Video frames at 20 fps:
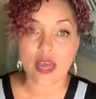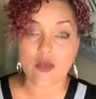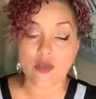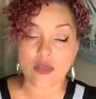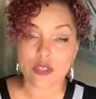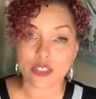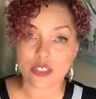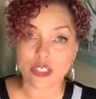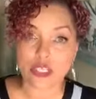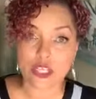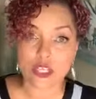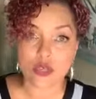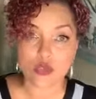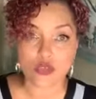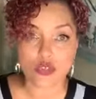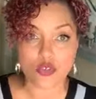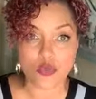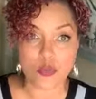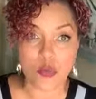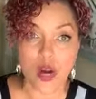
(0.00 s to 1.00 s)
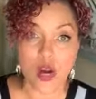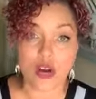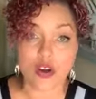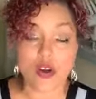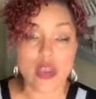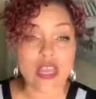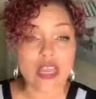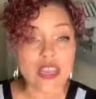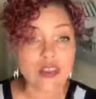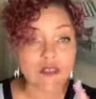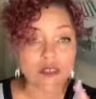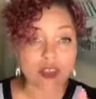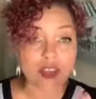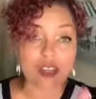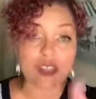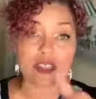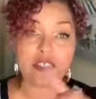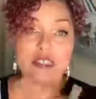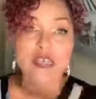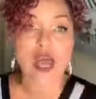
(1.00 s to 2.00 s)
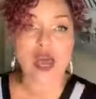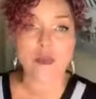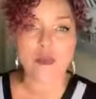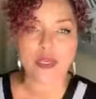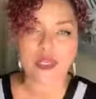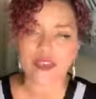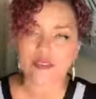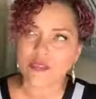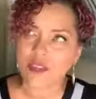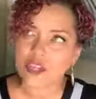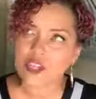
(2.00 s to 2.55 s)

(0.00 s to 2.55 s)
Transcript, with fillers: I will see you tomorrow. And if there's a topic,